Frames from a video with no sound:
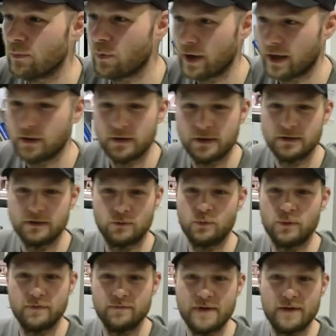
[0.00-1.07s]
Well,
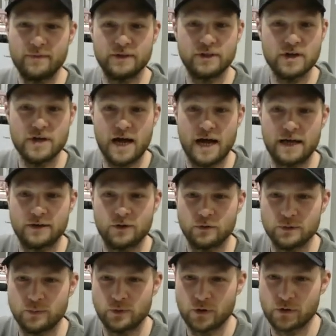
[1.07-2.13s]
we've never done a
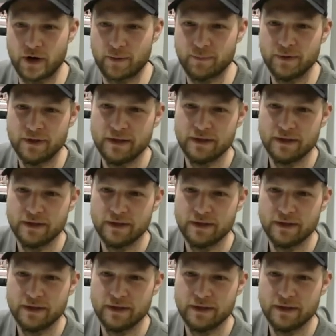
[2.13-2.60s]
hand-holding program.